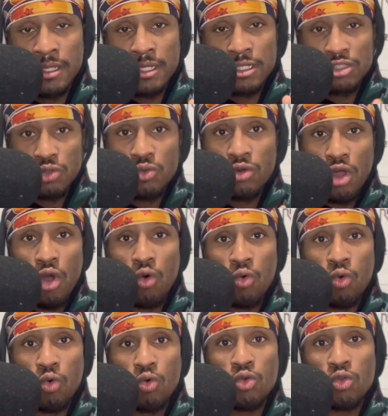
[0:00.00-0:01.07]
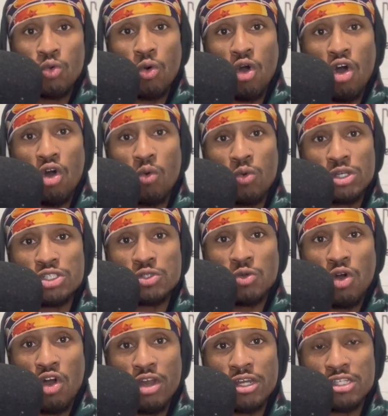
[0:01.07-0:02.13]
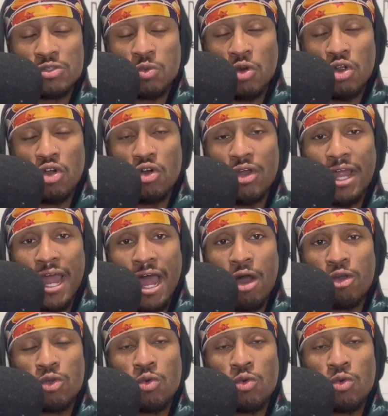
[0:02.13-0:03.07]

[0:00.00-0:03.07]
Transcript: to know who you are, what you are in this world, and how